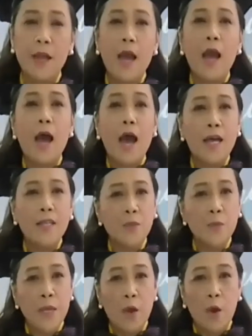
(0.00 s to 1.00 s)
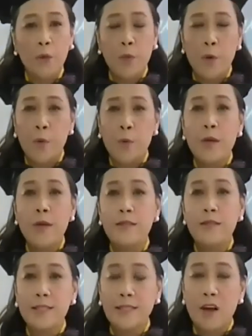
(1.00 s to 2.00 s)
As we all know,
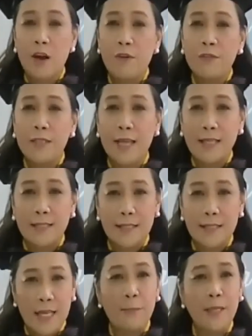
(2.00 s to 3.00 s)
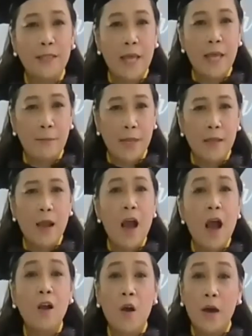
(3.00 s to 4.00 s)
this COVID-19 pandemic
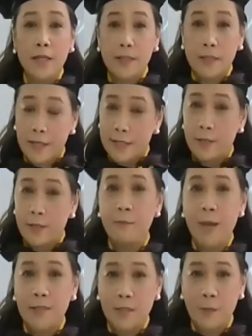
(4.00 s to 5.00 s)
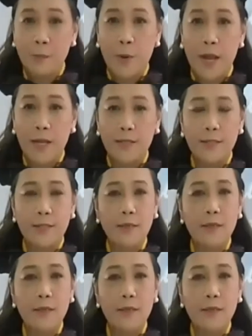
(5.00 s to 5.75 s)
caught us by surprise.